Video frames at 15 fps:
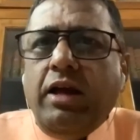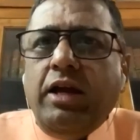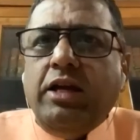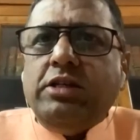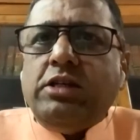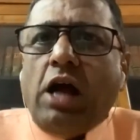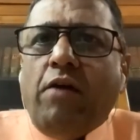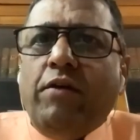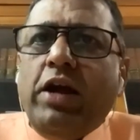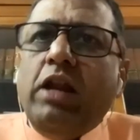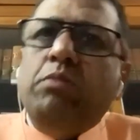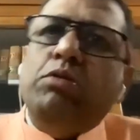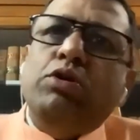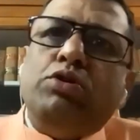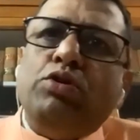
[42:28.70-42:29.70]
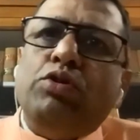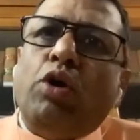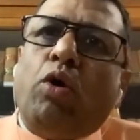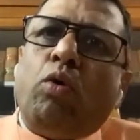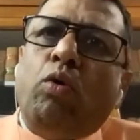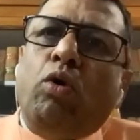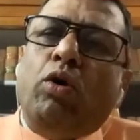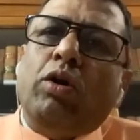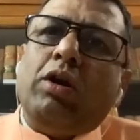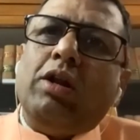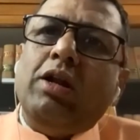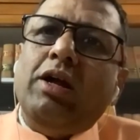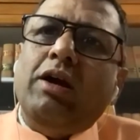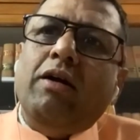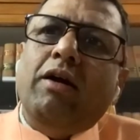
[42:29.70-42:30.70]
is available to the court
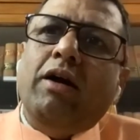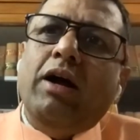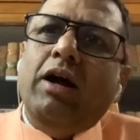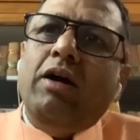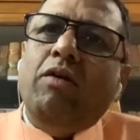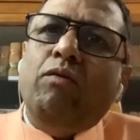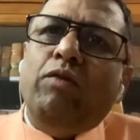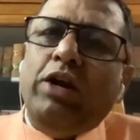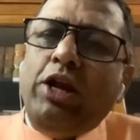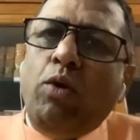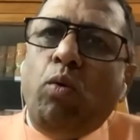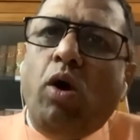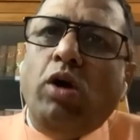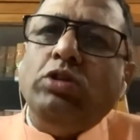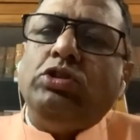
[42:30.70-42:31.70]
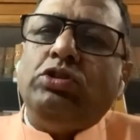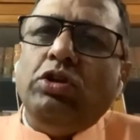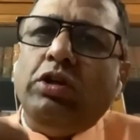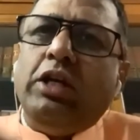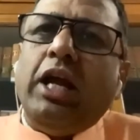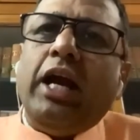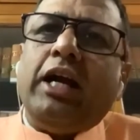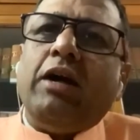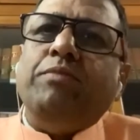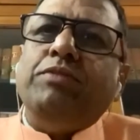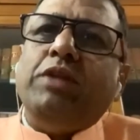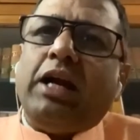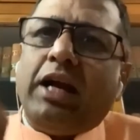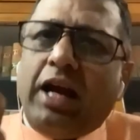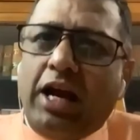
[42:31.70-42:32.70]
when he wants to take
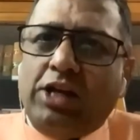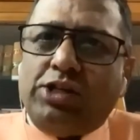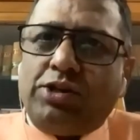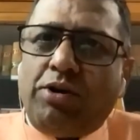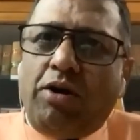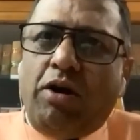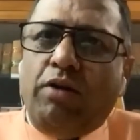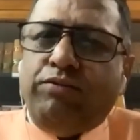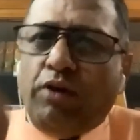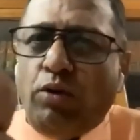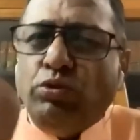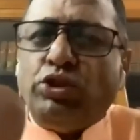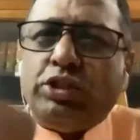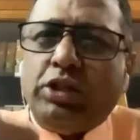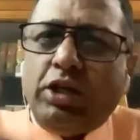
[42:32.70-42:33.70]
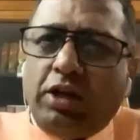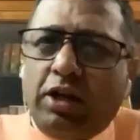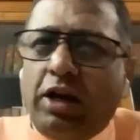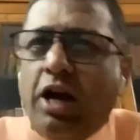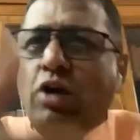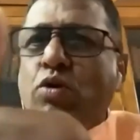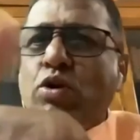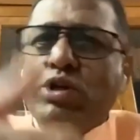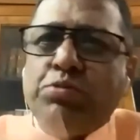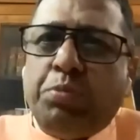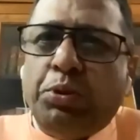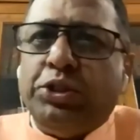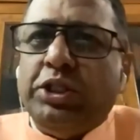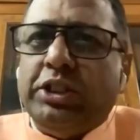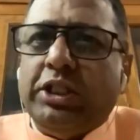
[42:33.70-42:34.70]
up the case of ouster or adverse
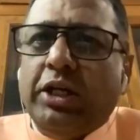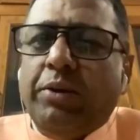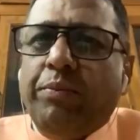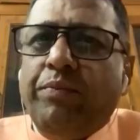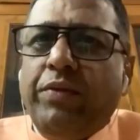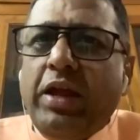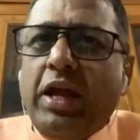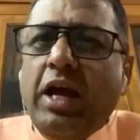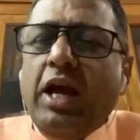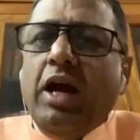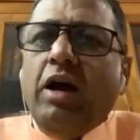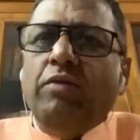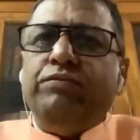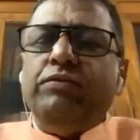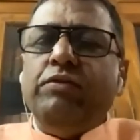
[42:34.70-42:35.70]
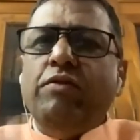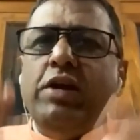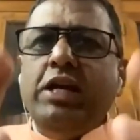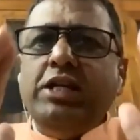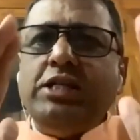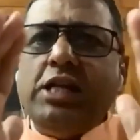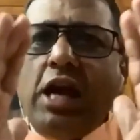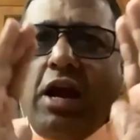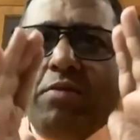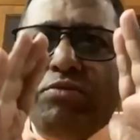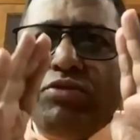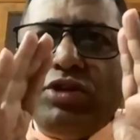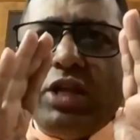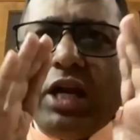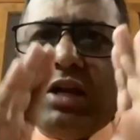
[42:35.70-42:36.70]
possession. Very
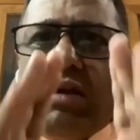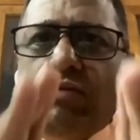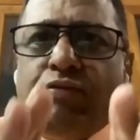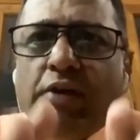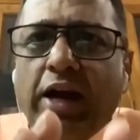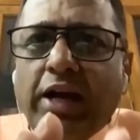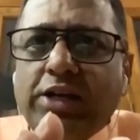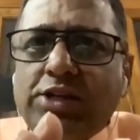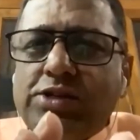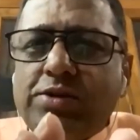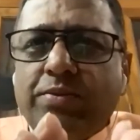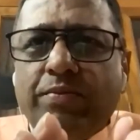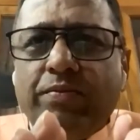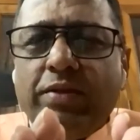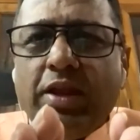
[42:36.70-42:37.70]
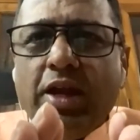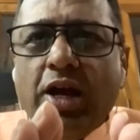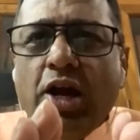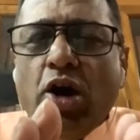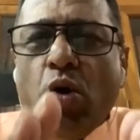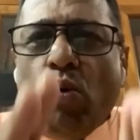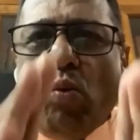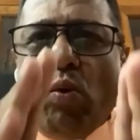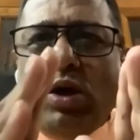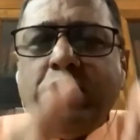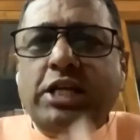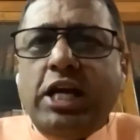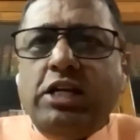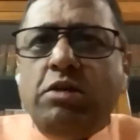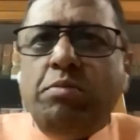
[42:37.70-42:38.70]
same set of facts.
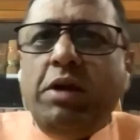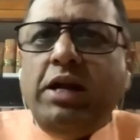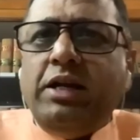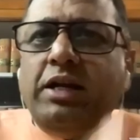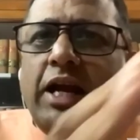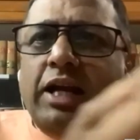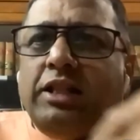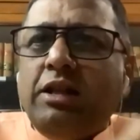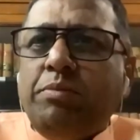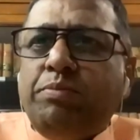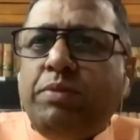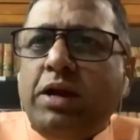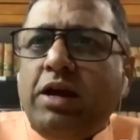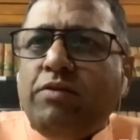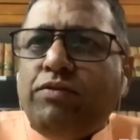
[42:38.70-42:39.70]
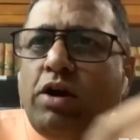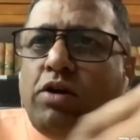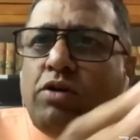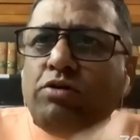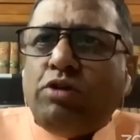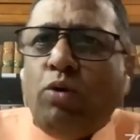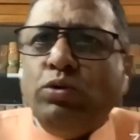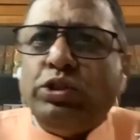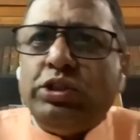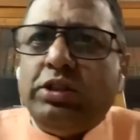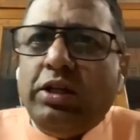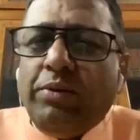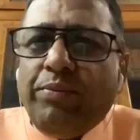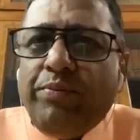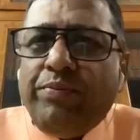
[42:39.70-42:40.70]
One judge may take the plea of
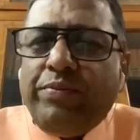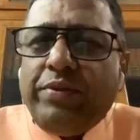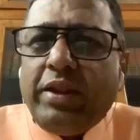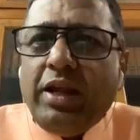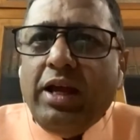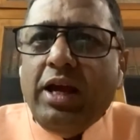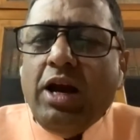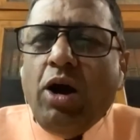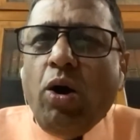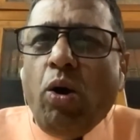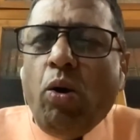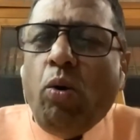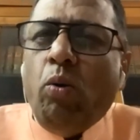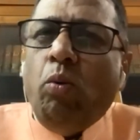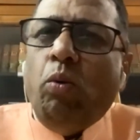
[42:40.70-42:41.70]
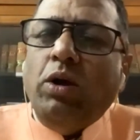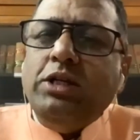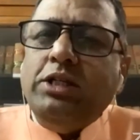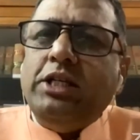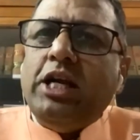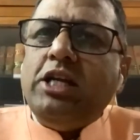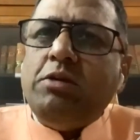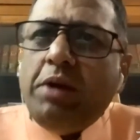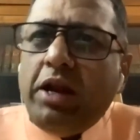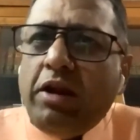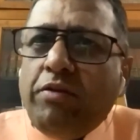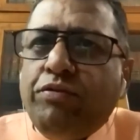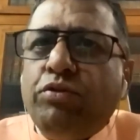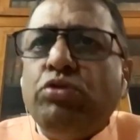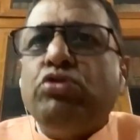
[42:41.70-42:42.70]
ouster. One judge may
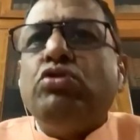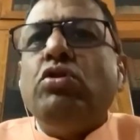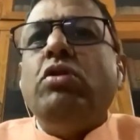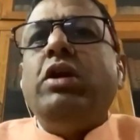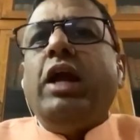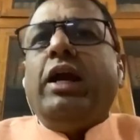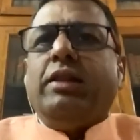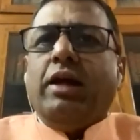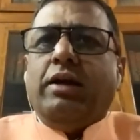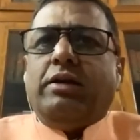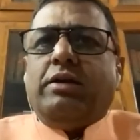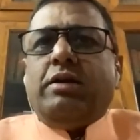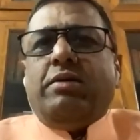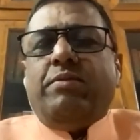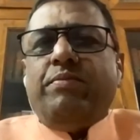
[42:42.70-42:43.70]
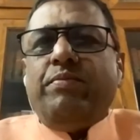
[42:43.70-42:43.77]
refuse to take that.